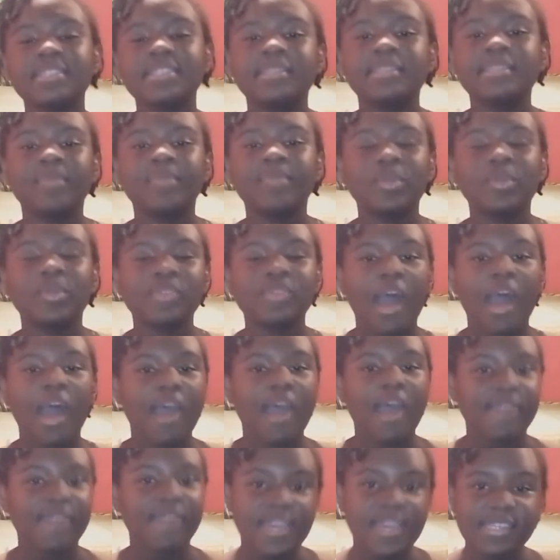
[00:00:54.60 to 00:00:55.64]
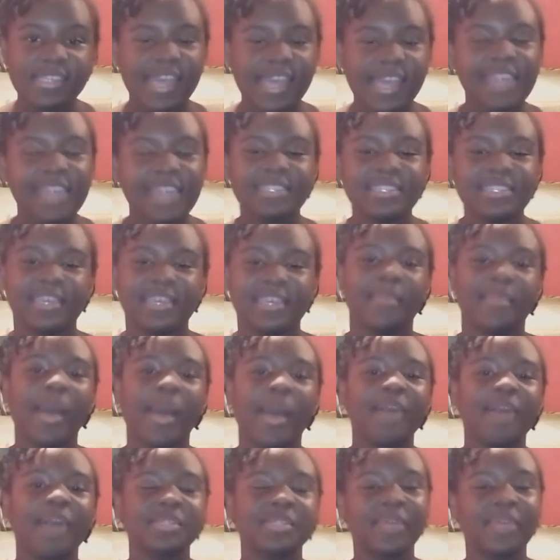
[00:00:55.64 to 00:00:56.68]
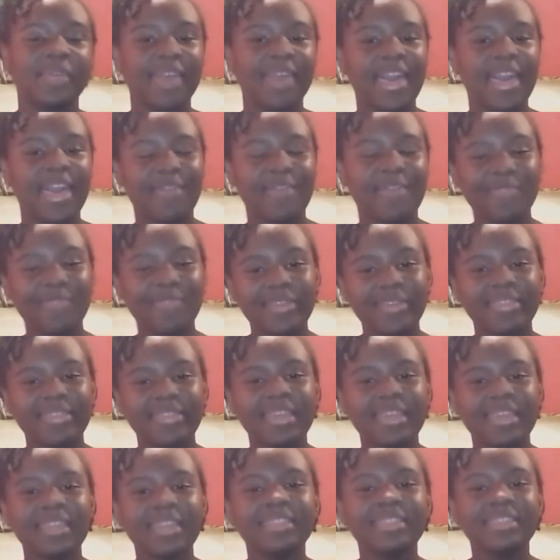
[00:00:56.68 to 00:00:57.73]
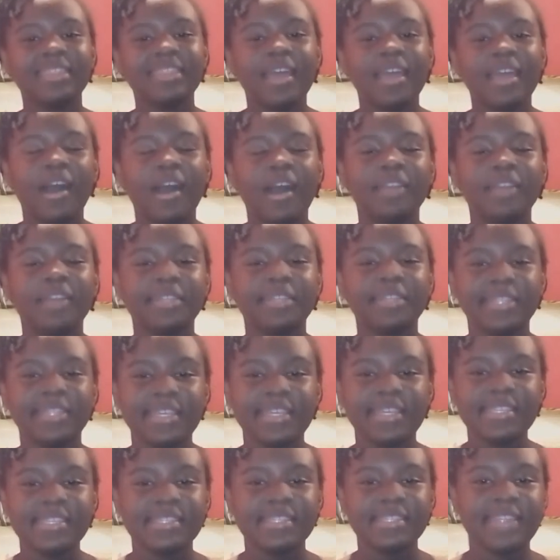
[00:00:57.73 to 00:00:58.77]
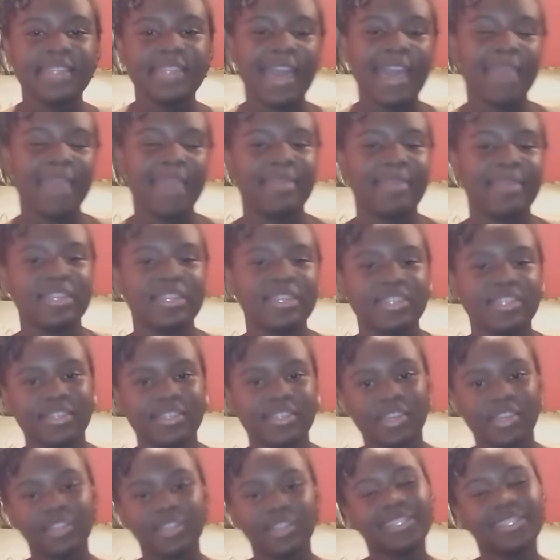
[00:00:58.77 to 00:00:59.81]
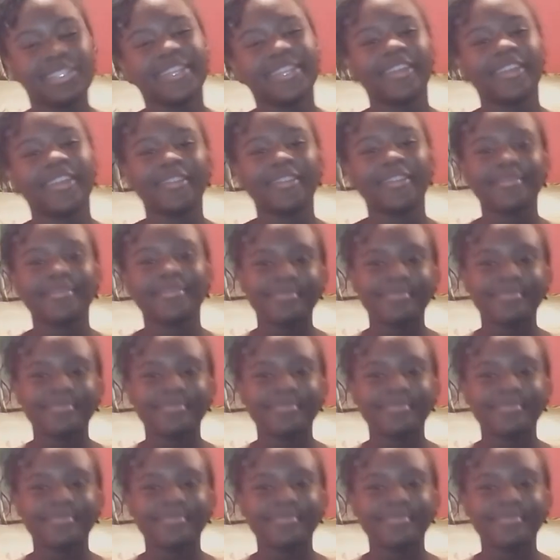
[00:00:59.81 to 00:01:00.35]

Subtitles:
is the most obvious item out of everything on the list that I mentioned earlier.